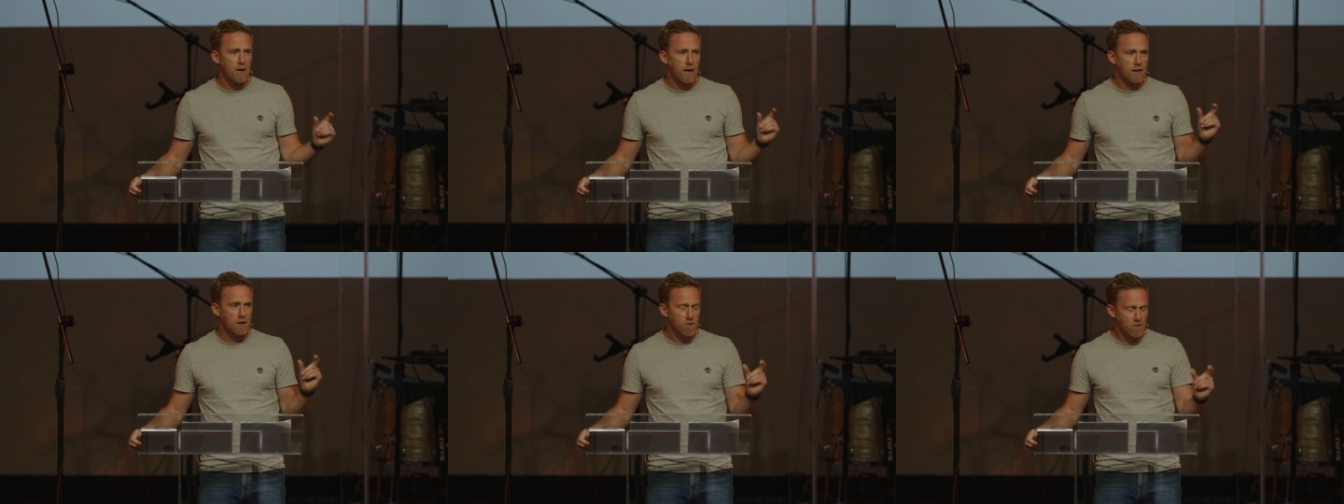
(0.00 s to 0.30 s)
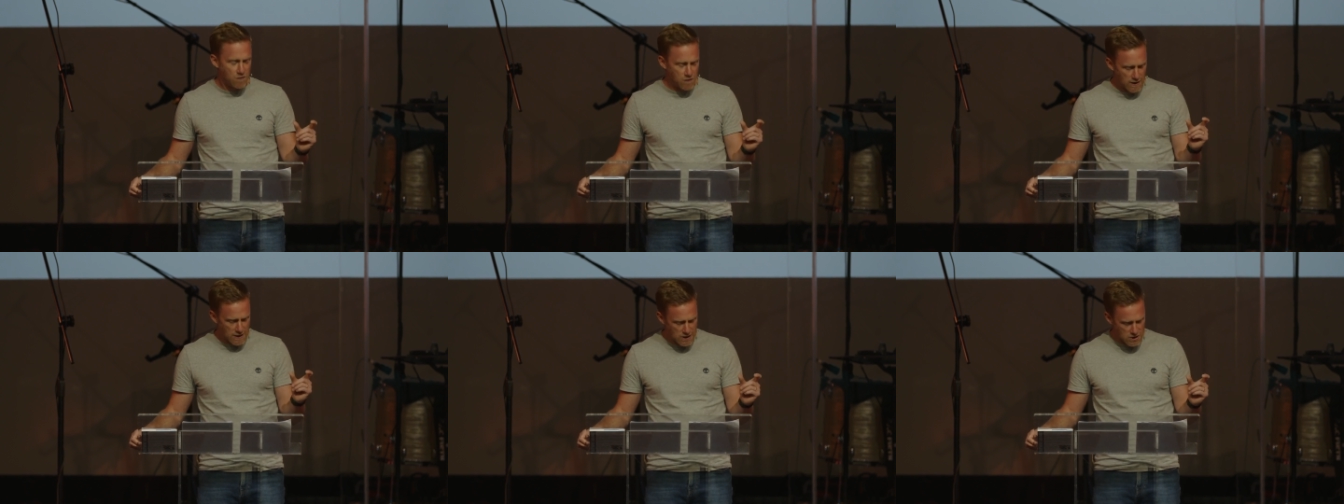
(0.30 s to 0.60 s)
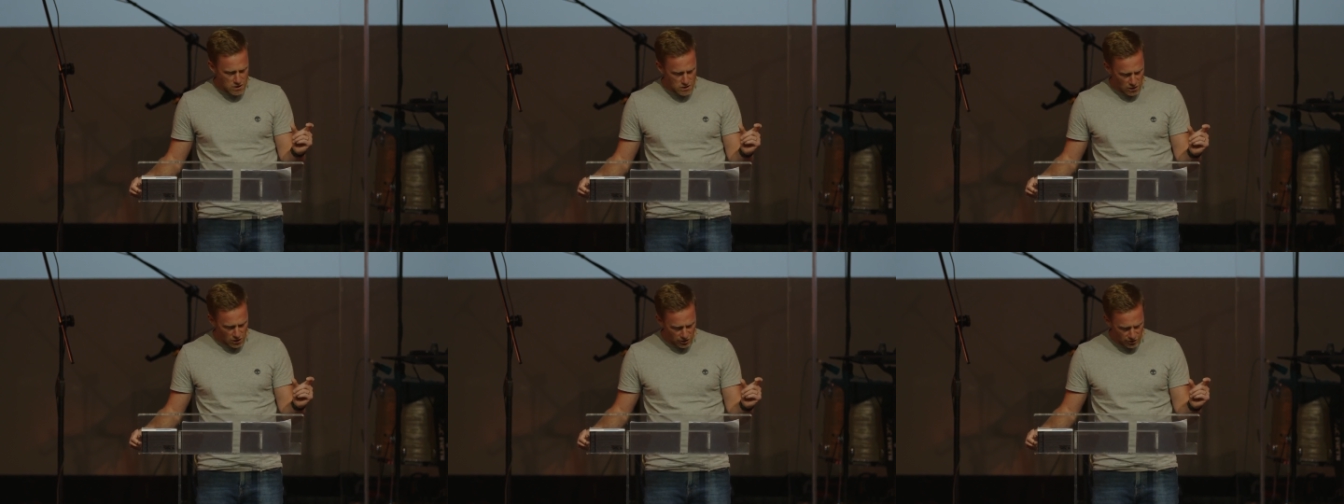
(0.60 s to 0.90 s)
And he
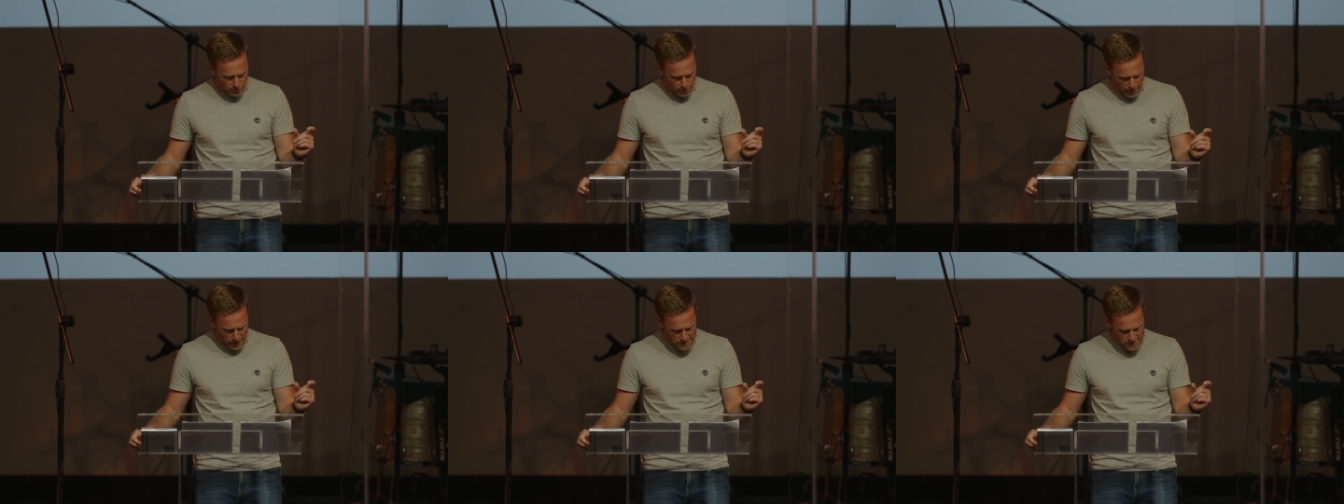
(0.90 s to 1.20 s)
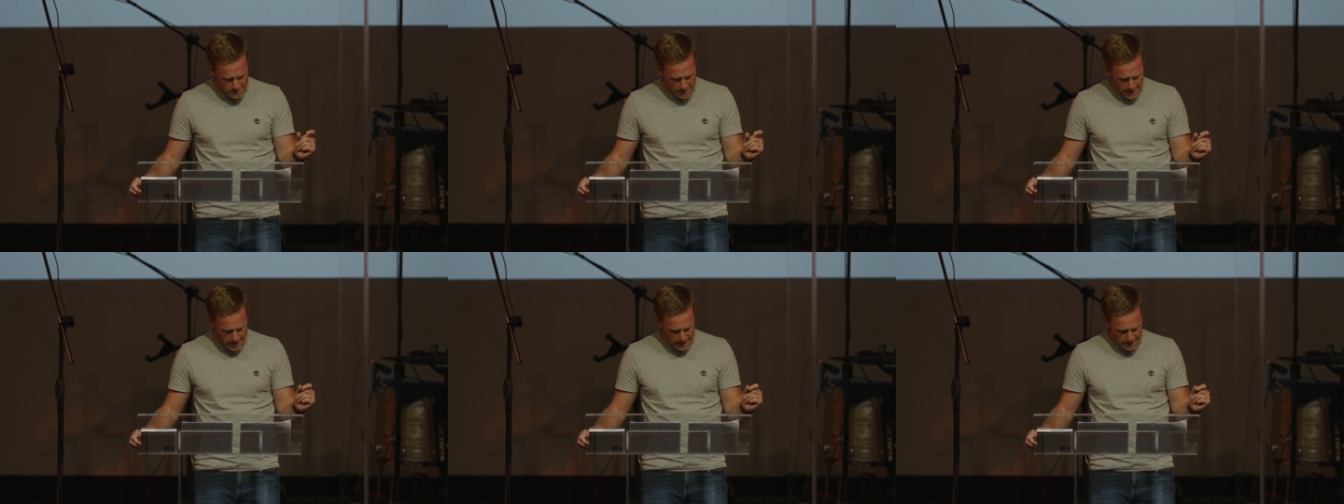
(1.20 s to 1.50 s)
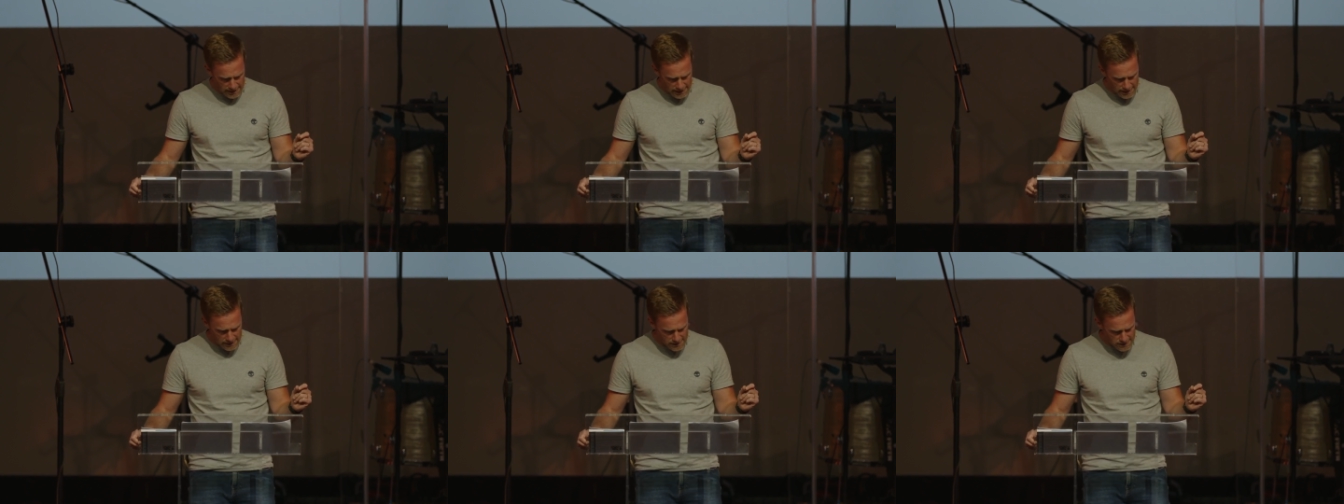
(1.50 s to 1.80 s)
finished off by
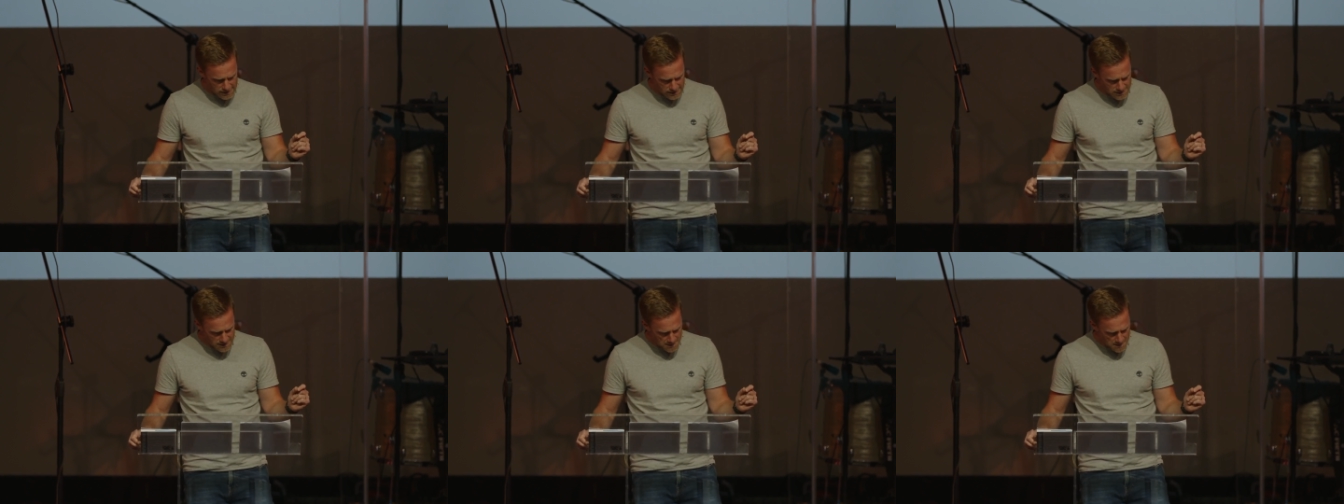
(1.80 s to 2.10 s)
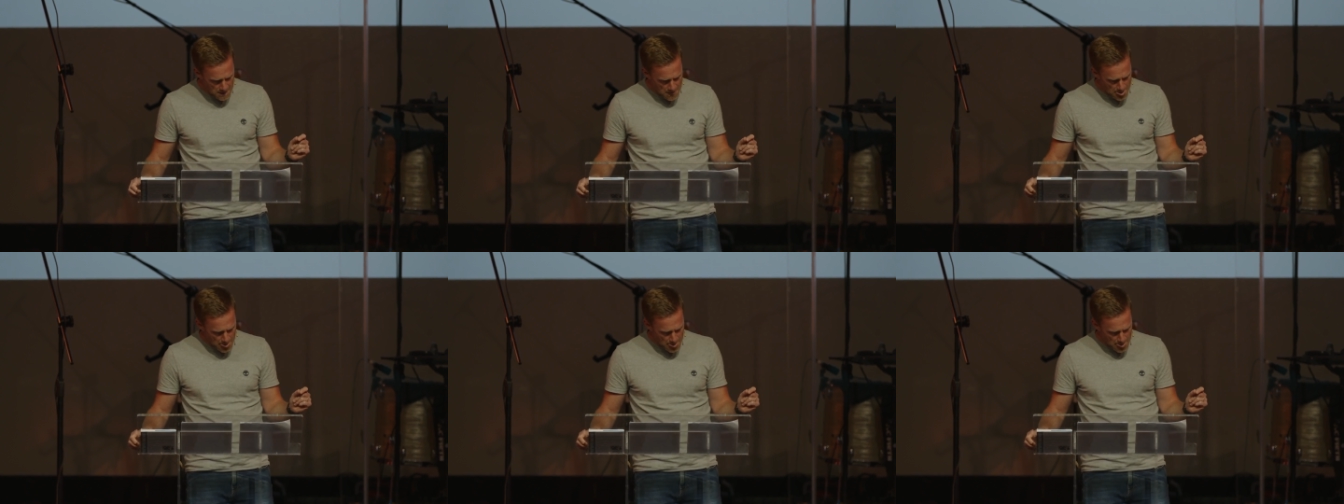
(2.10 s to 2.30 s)
saying this,